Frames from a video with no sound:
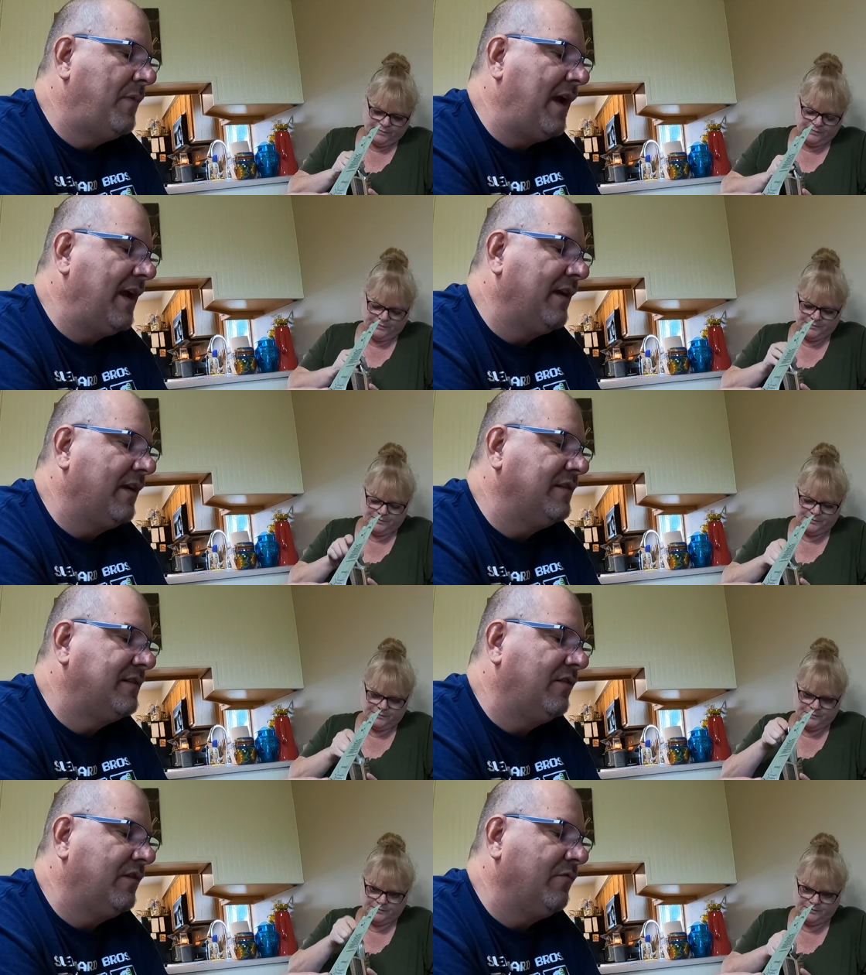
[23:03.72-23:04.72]
Speaker 1: bag
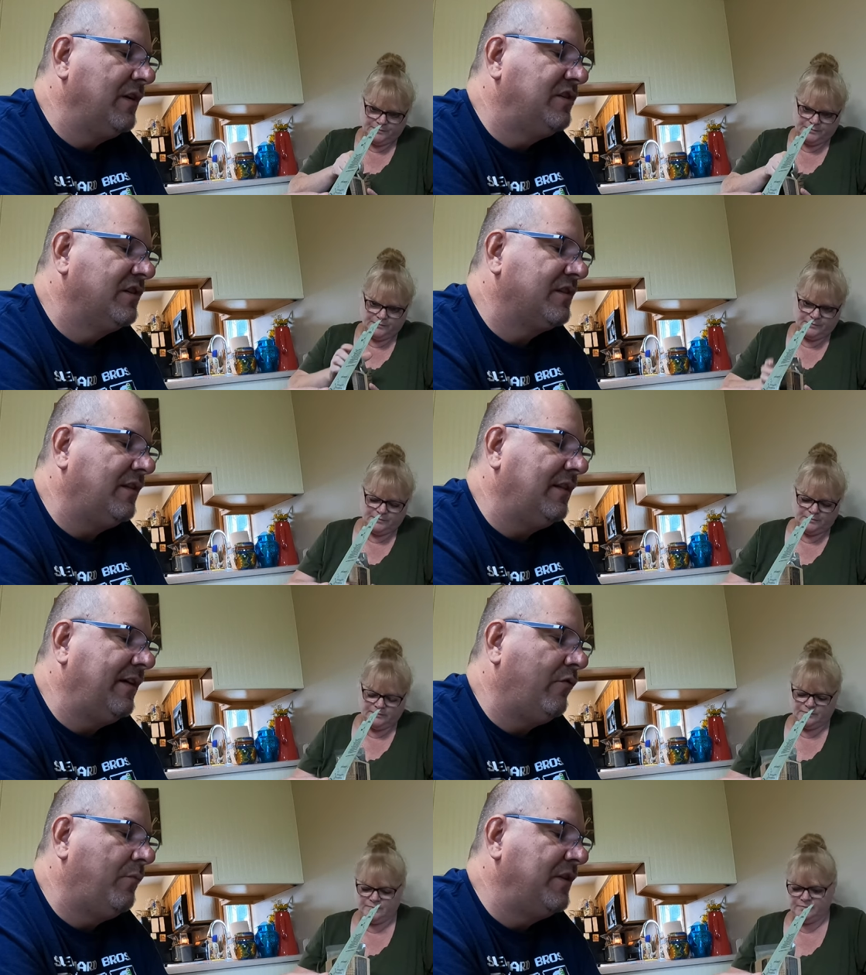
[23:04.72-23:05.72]
until it reaches a
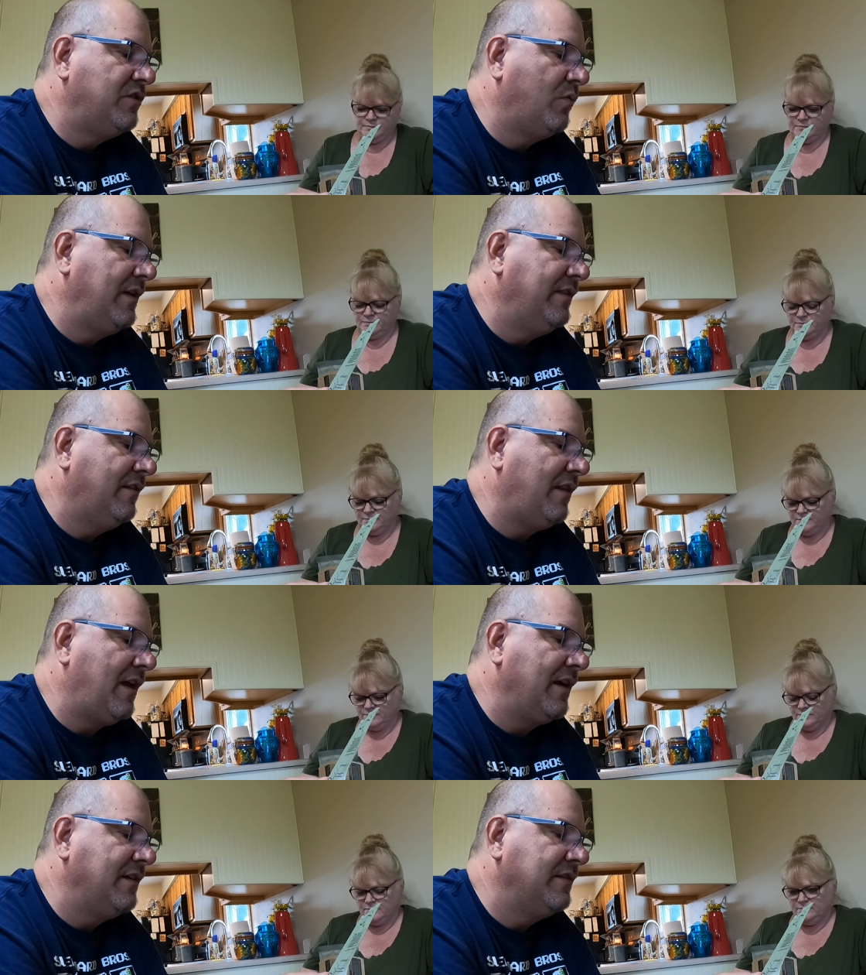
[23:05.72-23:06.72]
level between the
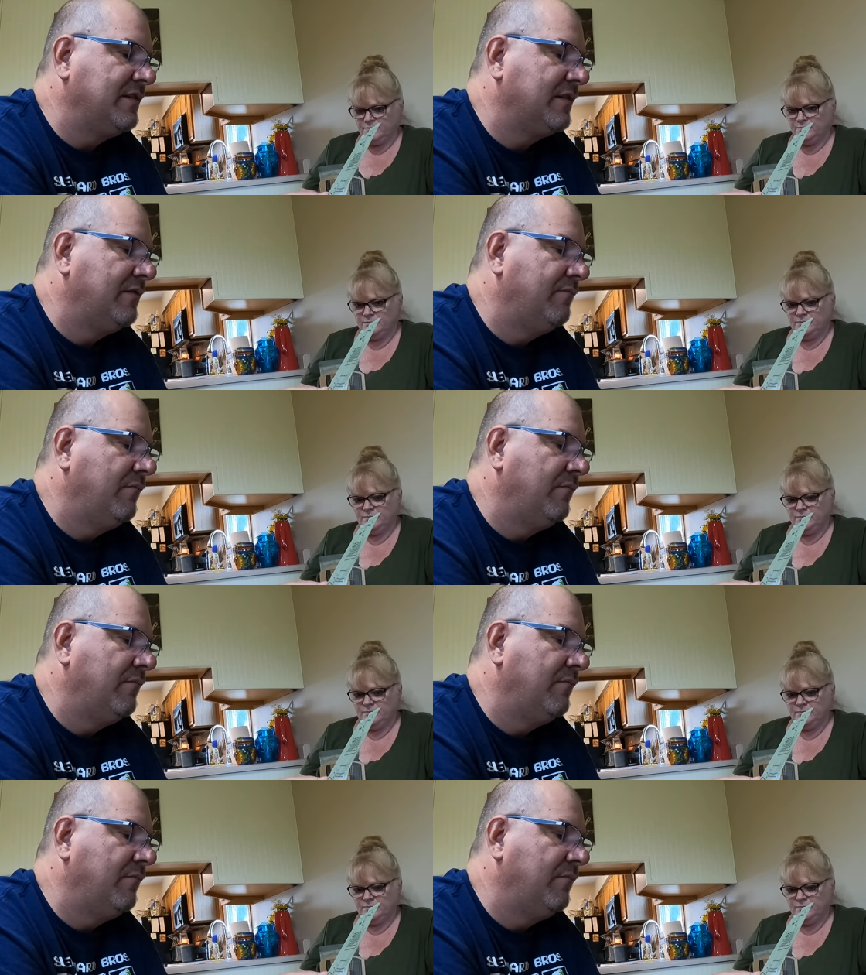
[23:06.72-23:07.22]
lines.